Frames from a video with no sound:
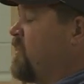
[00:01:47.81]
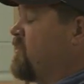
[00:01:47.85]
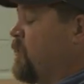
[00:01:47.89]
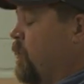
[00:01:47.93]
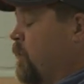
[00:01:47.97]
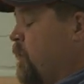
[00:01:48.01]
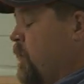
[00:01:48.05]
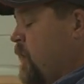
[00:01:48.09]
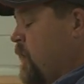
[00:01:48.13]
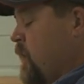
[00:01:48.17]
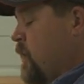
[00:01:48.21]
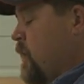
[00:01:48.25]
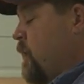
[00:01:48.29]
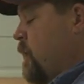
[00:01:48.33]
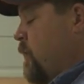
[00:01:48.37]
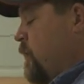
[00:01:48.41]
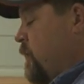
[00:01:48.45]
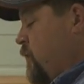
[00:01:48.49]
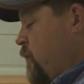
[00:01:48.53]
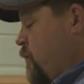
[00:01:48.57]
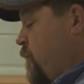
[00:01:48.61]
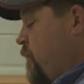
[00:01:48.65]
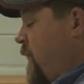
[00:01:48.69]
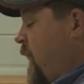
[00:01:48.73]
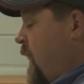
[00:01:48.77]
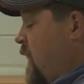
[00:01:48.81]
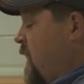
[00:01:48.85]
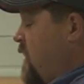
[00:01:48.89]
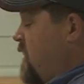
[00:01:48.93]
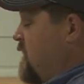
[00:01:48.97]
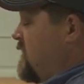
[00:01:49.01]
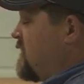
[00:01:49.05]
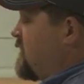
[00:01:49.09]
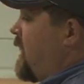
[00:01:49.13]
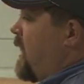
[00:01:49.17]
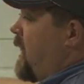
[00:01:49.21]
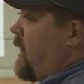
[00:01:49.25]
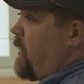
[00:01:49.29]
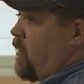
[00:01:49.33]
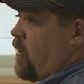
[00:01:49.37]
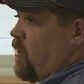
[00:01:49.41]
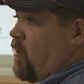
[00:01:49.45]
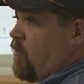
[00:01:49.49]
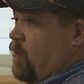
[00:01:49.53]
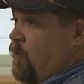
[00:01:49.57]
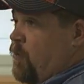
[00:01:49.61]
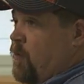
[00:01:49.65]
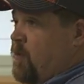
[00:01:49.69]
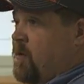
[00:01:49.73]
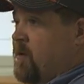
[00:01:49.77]
So you've got to decide, are you
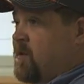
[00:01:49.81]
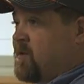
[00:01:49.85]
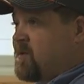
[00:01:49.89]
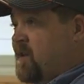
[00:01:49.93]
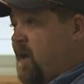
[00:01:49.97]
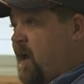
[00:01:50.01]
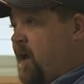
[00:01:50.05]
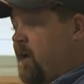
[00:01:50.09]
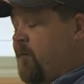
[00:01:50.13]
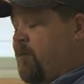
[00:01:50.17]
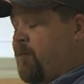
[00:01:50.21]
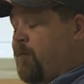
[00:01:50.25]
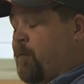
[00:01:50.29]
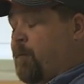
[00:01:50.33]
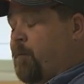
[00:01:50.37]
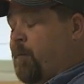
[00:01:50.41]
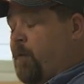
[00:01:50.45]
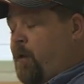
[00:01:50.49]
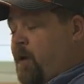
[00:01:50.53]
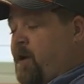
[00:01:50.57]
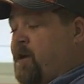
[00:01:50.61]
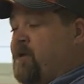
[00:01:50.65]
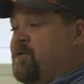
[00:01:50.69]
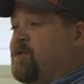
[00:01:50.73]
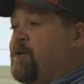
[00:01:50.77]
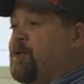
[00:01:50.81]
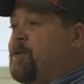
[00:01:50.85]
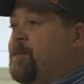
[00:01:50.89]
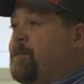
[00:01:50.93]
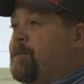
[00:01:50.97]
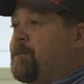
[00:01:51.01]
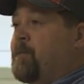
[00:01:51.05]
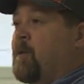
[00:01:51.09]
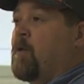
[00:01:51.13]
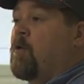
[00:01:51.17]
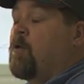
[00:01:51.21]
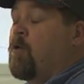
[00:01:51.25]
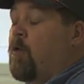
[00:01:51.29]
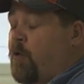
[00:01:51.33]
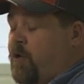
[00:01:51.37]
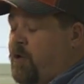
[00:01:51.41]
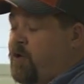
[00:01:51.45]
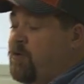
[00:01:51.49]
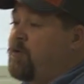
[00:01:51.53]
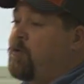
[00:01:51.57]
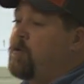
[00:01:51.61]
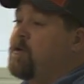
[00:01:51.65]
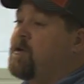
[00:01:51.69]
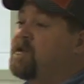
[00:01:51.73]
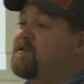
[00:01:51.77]
doing this kind of for pleasure, or are you
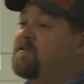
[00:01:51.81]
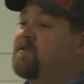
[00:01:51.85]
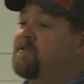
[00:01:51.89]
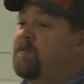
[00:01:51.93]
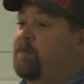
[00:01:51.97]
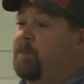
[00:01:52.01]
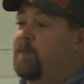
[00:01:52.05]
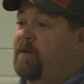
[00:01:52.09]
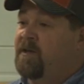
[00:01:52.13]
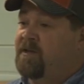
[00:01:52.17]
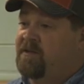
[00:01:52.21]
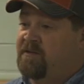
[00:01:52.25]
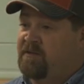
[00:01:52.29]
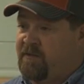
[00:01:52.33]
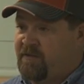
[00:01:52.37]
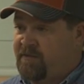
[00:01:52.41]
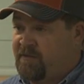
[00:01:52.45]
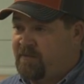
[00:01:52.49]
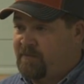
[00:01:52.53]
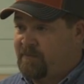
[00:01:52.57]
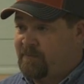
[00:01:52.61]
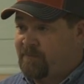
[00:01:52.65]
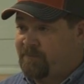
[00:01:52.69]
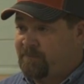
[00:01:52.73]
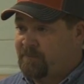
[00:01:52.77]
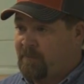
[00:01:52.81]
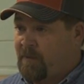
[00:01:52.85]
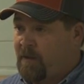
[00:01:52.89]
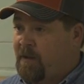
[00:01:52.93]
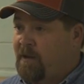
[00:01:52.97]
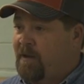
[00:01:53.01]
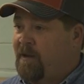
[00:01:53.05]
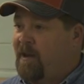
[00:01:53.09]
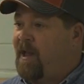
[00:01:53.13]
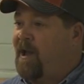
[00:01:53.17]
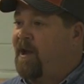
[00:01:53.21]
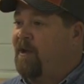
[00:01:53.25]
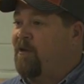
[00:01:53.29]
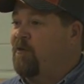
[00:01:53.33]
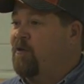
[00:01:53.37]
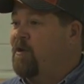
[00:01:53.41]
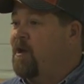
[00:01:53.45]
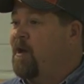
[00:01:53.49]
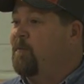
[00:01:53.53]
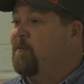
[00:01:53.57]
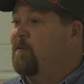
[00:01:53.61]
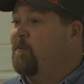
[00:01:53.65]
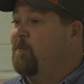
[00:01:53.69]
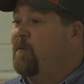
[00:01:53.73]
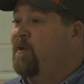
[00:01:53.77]
doing this as a business? Now you
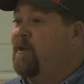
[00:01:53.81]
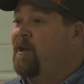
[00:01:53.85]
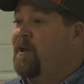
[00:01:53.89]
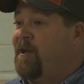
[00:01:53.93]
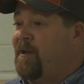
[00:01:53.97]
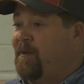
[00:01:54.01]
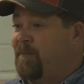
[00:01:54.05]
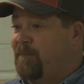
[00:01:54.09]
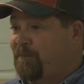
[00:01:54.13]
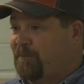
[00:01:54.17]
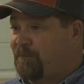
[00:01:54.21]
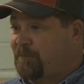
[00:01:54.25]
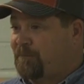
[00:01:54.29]
come to me,